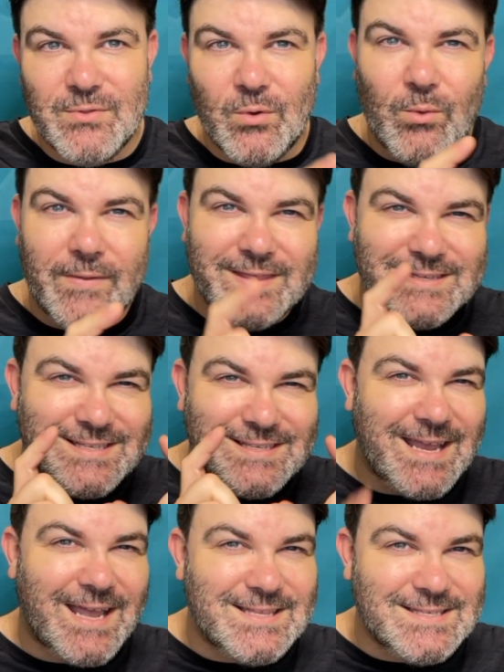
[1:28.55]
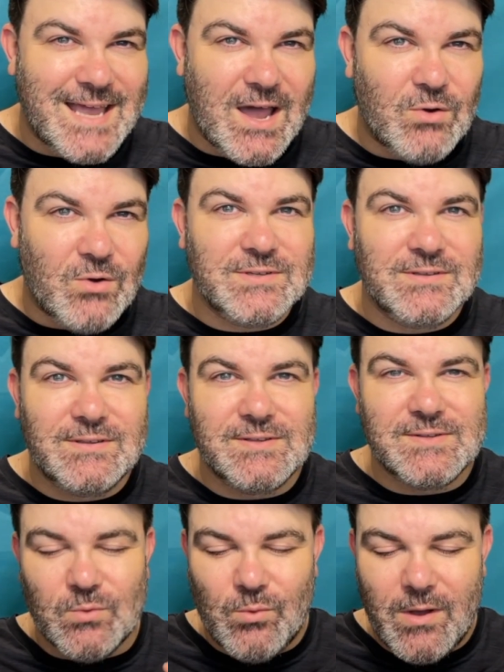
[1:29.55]
The one that stands out
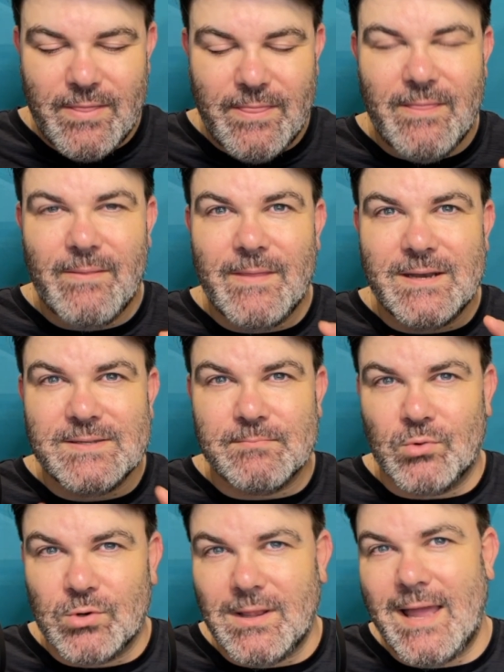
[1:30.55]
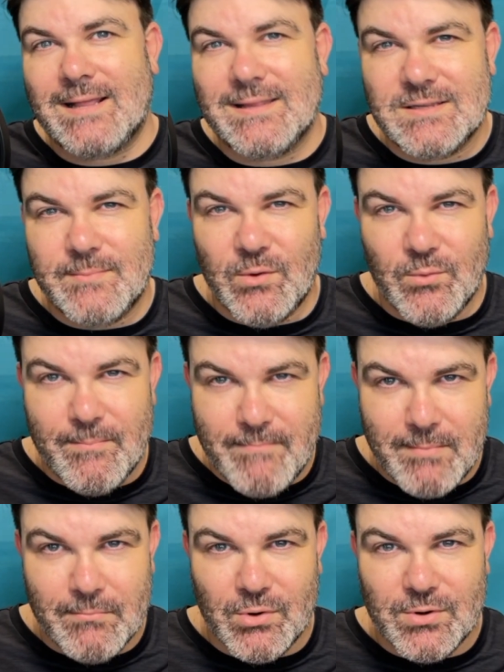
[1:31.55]
is the one that is more likely to be
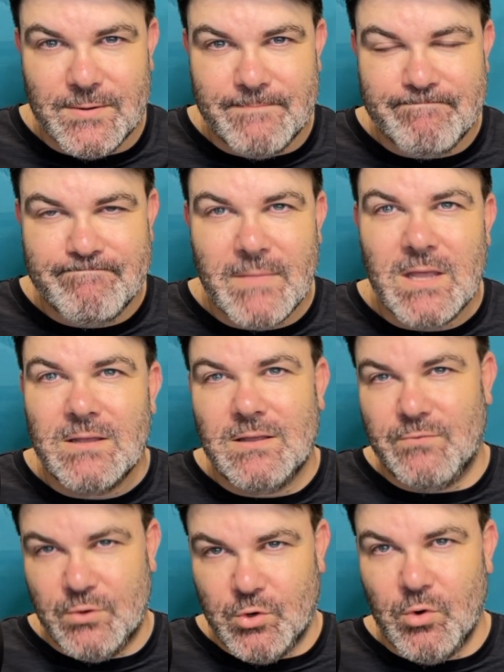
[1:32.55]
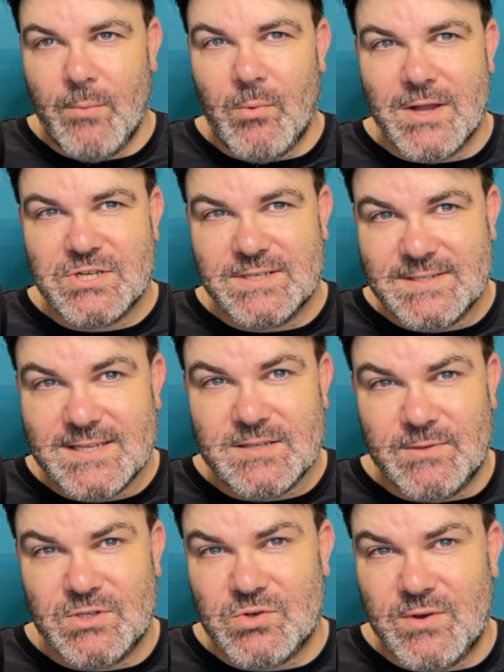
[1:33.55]
remembered. If you grew up watching
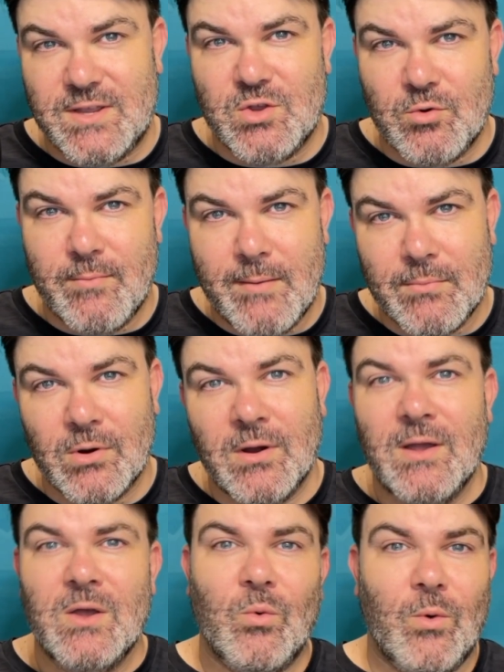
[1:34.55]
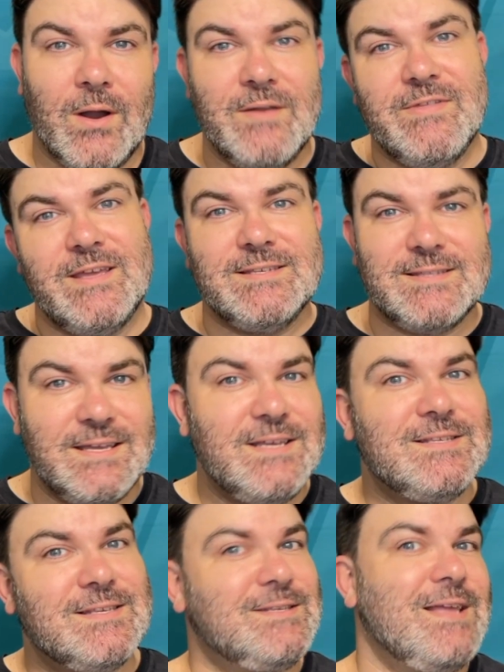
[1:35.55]
Sesame Street, you remember one of these
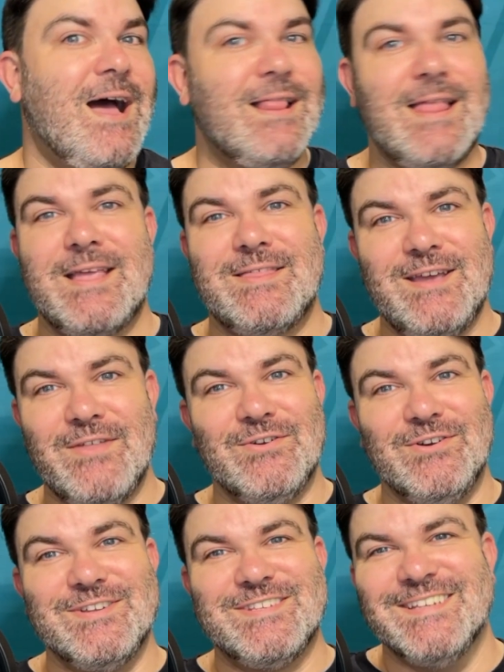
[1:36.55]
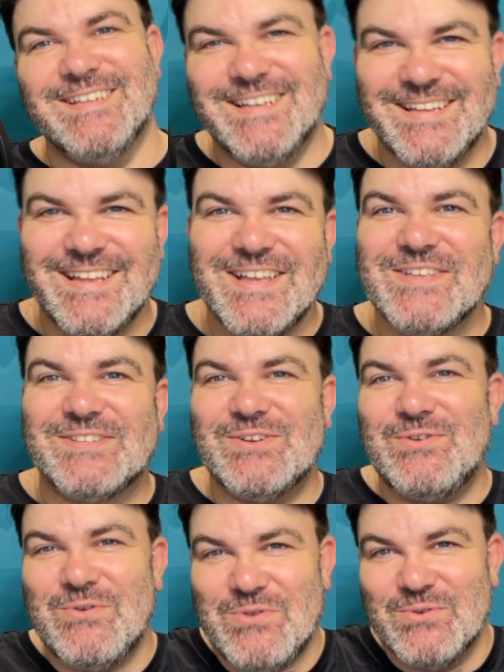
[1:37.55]
things is not like the others. So
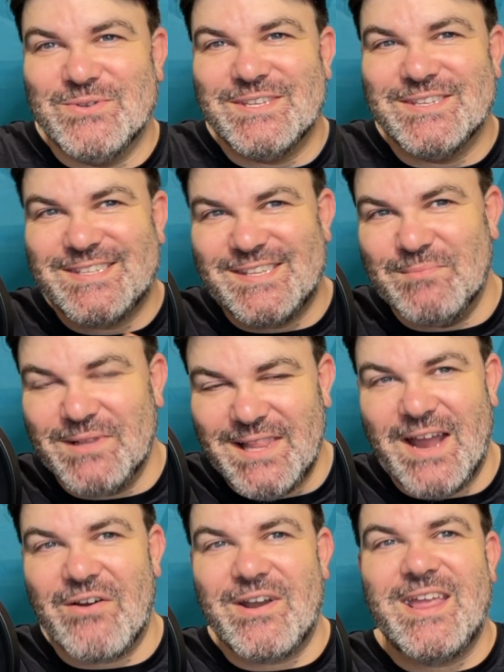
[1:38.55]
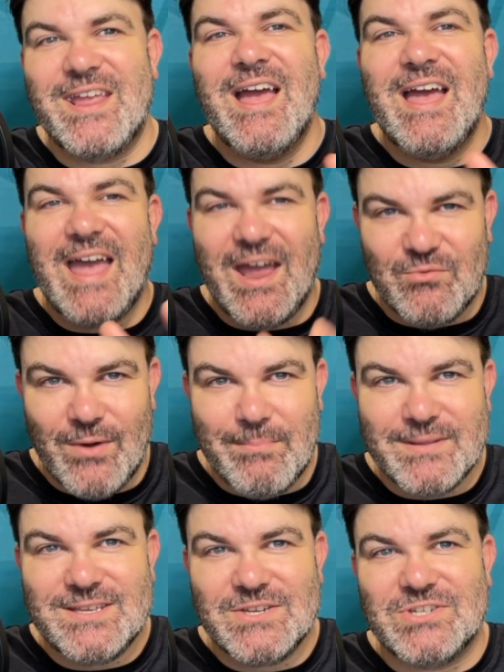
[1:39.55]
you use similarity and
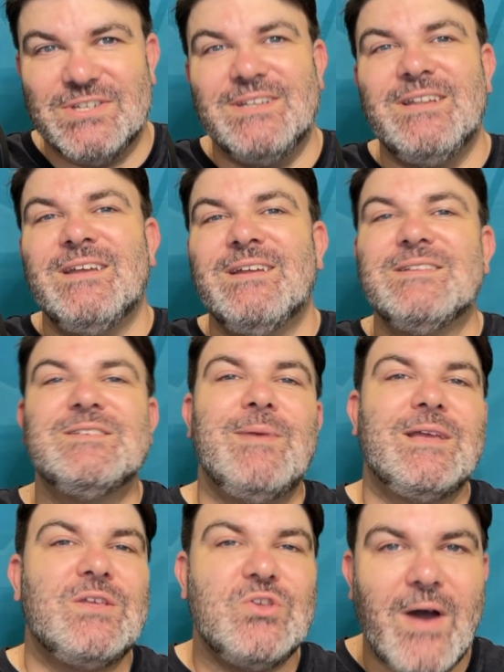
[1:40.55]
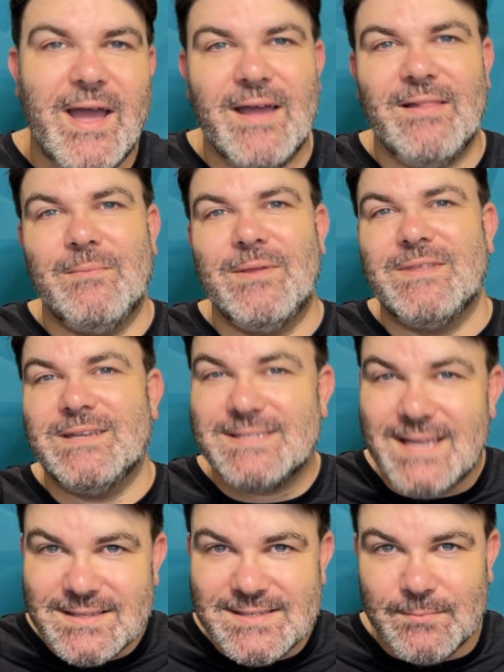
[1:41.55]
repetition to make a UI element that is
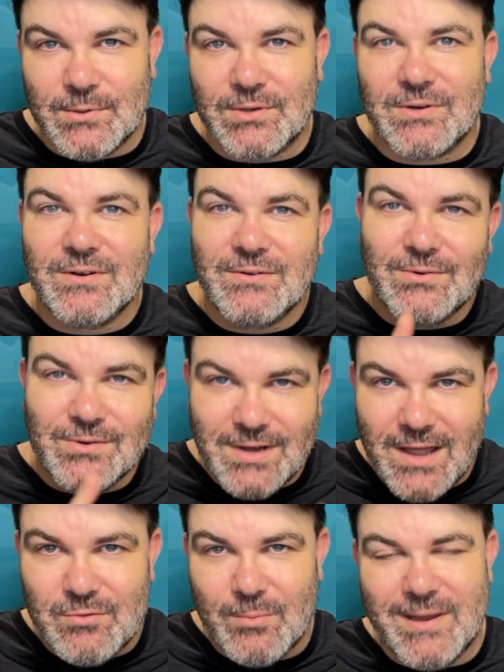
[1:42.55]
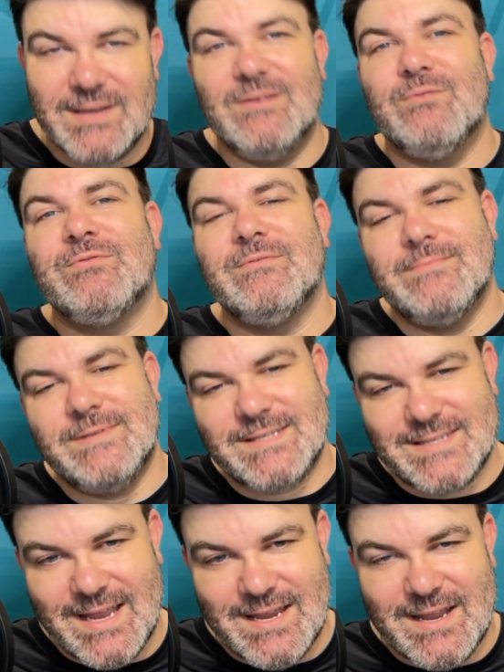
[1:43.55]
not similar or non-repetitive
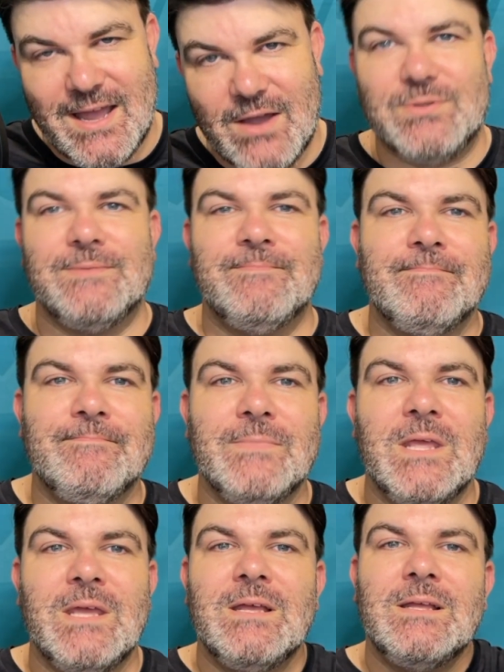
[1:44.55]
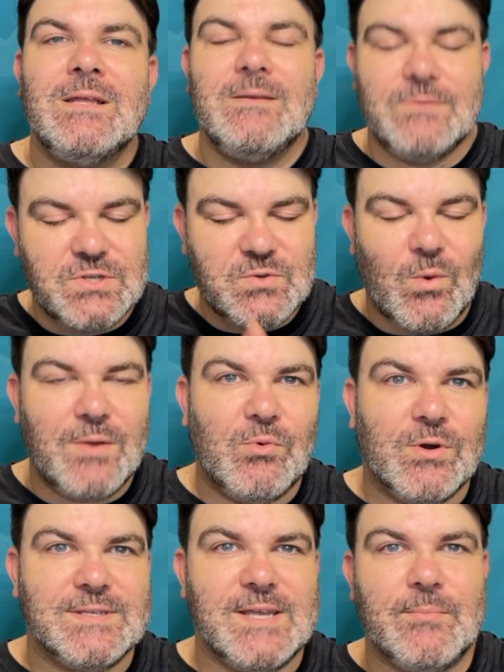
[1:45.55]
stand out. Just one
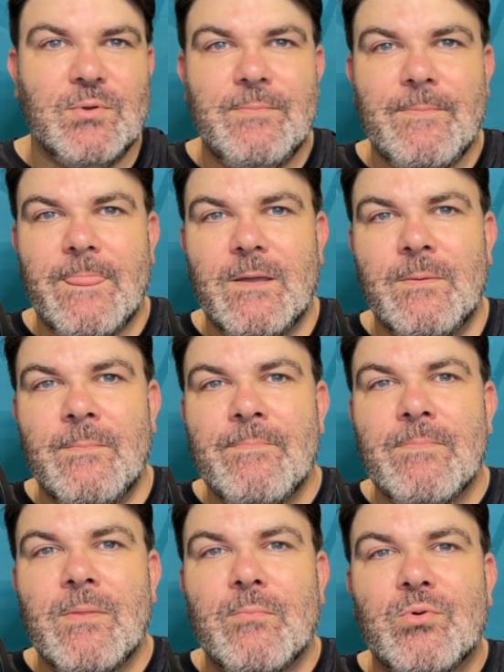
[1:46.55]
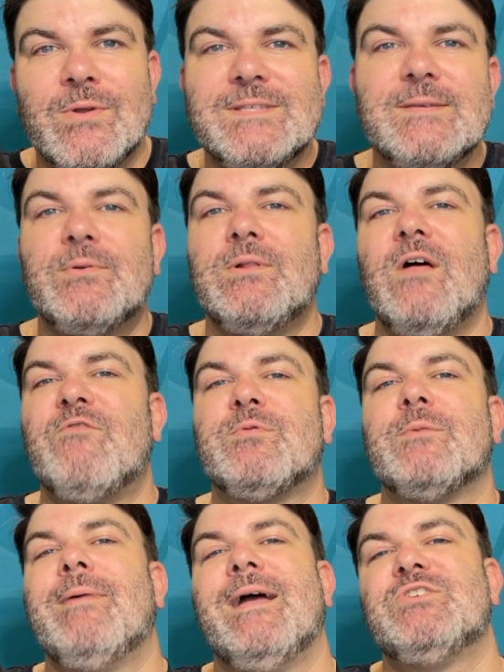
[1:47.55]
more example, the principle of
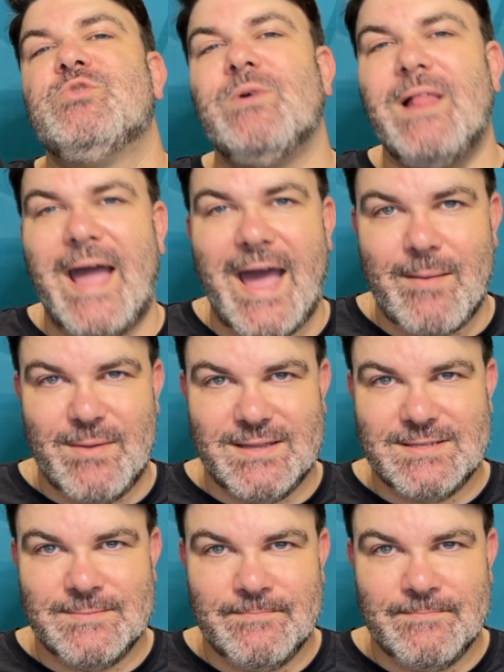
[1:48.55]
perpetual habit.